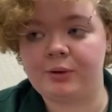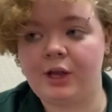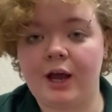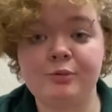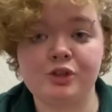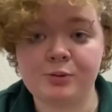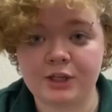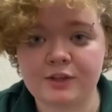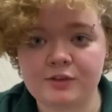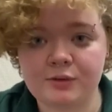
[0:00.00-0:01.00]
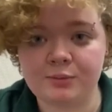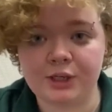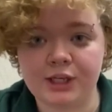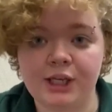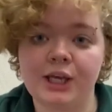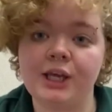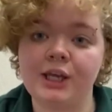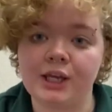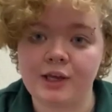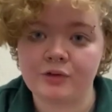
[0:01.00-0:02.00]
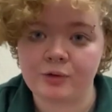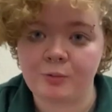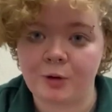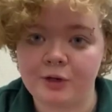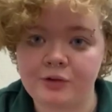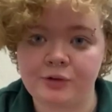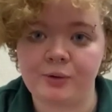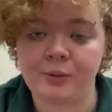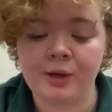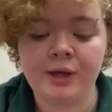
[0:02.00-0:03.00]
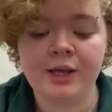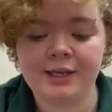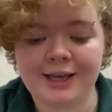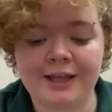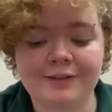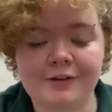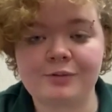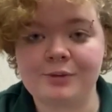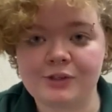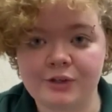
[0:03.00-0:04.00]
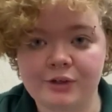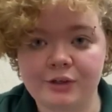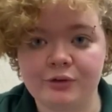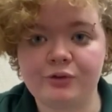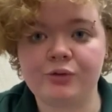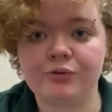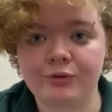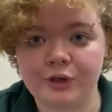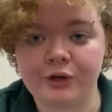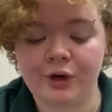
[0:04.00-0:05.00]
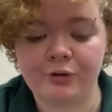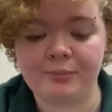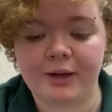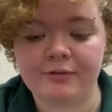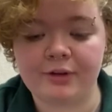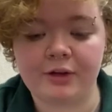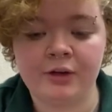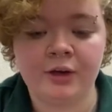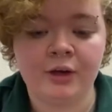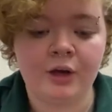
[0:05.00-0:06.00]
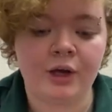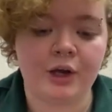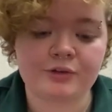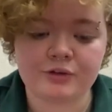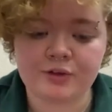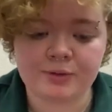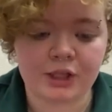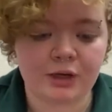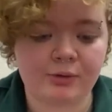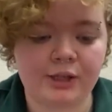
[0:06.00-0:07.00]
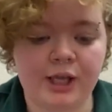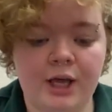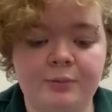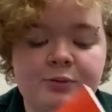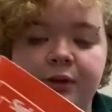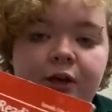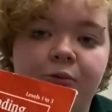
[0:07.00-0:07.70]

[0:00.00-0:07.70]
but I'm just putting this in the beginning in case you want to get these materials for your own benefit. Also, something that really helped me